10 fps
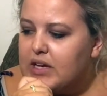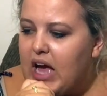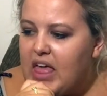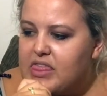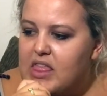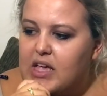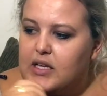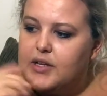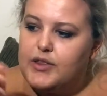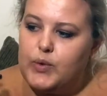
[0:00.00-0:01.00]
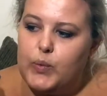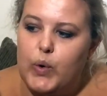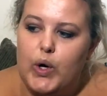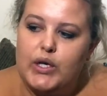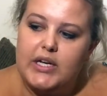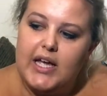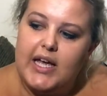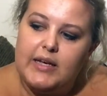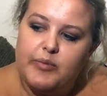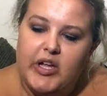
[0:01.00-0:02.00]
I think the one
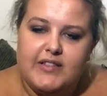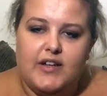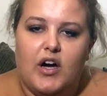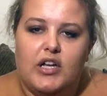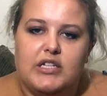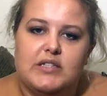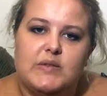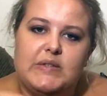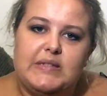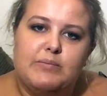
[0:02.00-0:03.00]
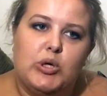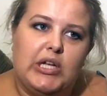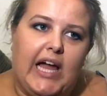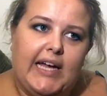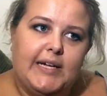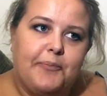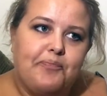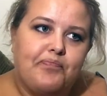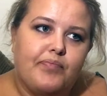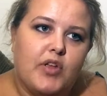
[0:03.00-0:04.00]
in Plaza Gardens was more like
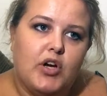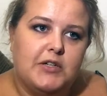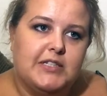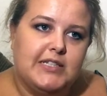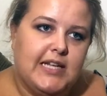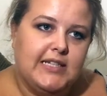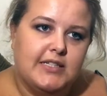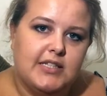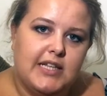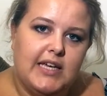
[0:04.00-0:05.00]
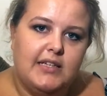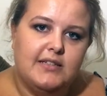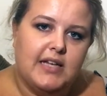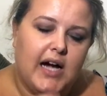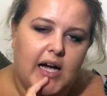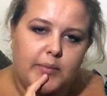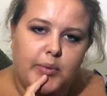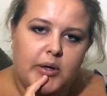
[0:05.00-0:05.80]
continentally type.